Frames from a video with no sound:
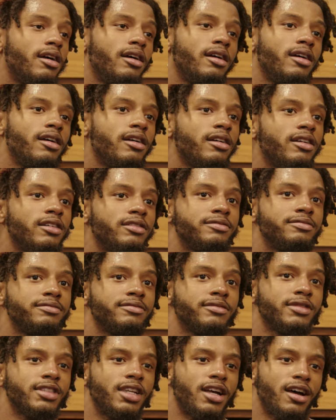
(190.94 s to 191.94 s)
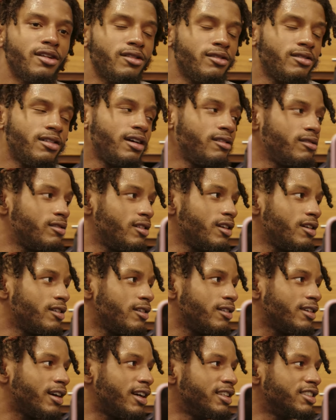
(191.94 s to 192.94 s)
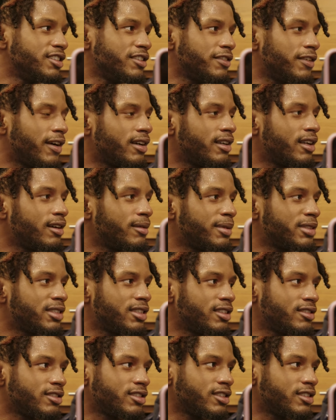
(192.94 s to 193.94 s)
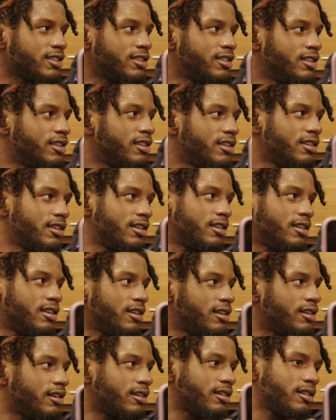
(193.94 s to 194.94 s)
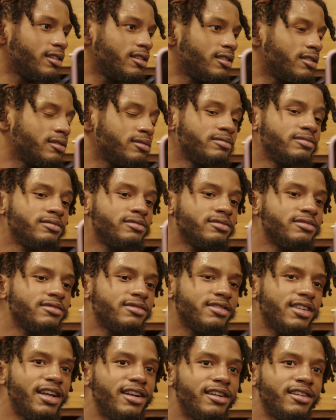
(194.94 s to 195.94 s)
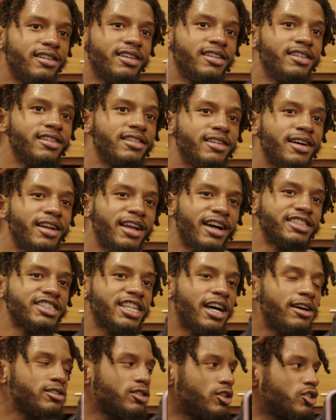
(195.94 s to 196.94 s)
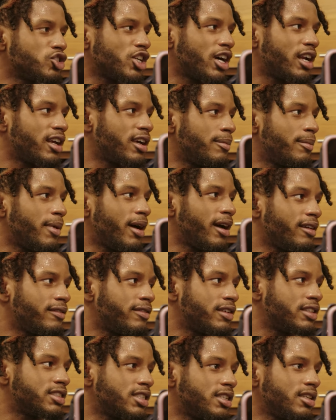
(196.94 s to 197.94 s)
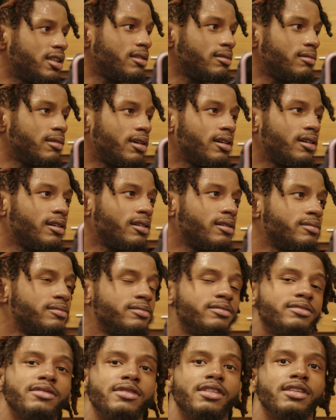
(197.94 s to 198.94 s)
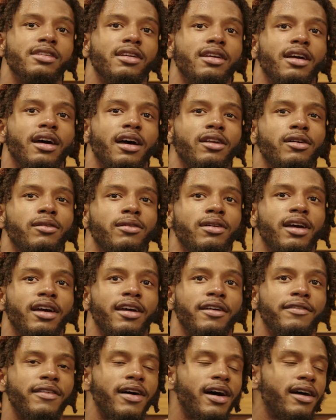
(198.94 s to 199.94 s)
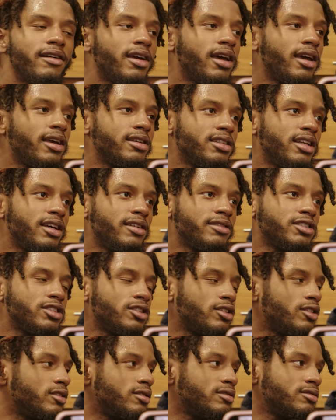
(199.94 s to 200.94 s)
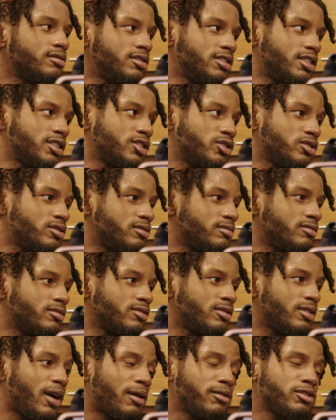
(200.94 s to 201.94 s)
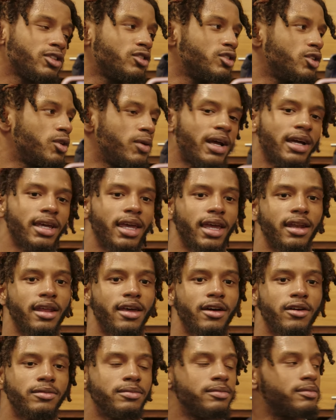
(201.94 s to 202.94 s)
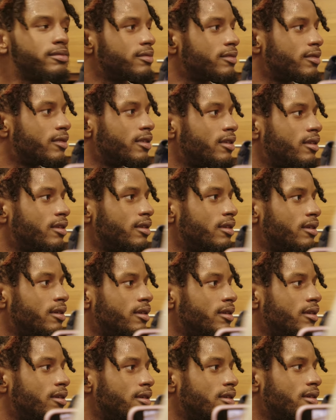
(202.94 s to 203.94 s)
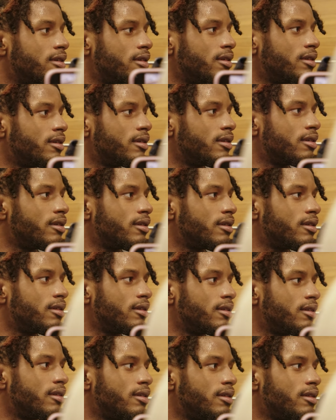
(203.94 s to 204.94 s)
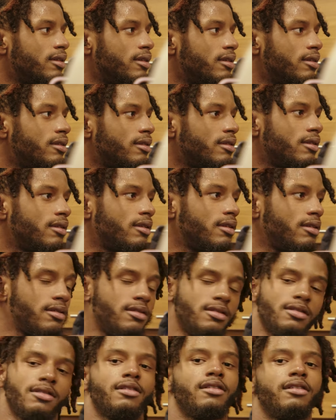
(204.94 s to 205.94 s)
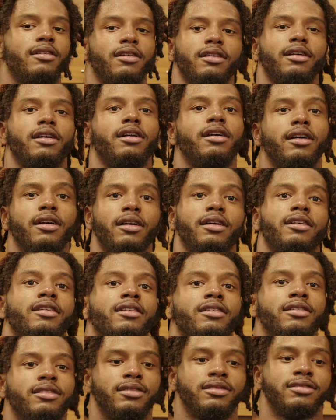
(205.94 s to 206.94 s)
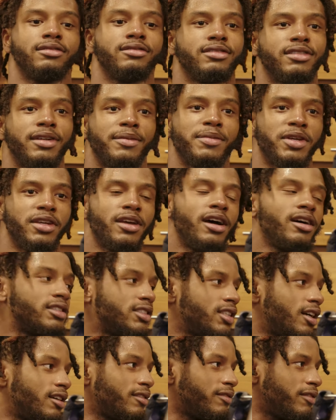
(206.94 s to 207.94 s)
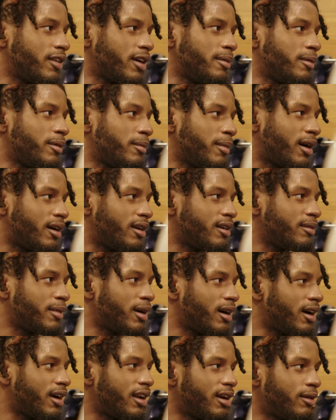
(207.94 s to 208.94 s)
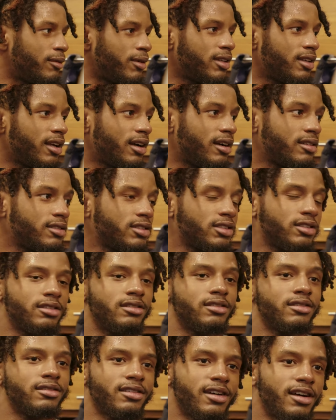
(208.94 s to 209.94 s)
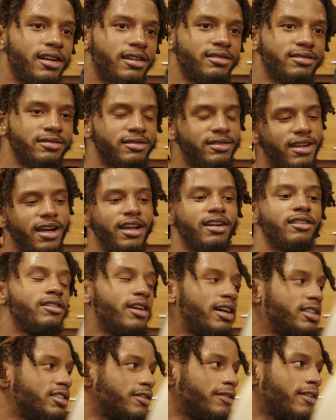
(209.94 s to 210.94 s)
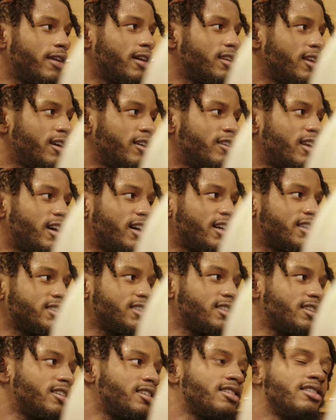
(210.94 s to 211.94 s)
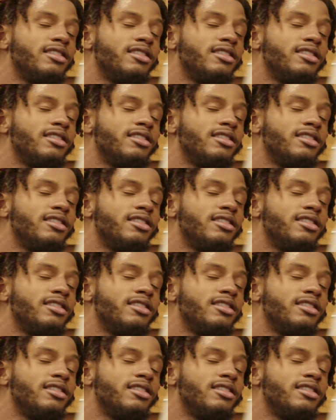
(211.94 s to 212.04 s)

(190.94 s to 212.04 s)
Uh, I don't, I don't know. I just found out myself. So, um, I mean, like I said, I was gonna try to get back for the team. Um, I know we had five games left, so just, I was gonna do what I can to help. Did it surprise you that you were put on I R, or did they kind of tell you? Uh, I mean, y'all could talk to Brave about it, about how that went down. So I don't, I don't know. I just found out, like I said.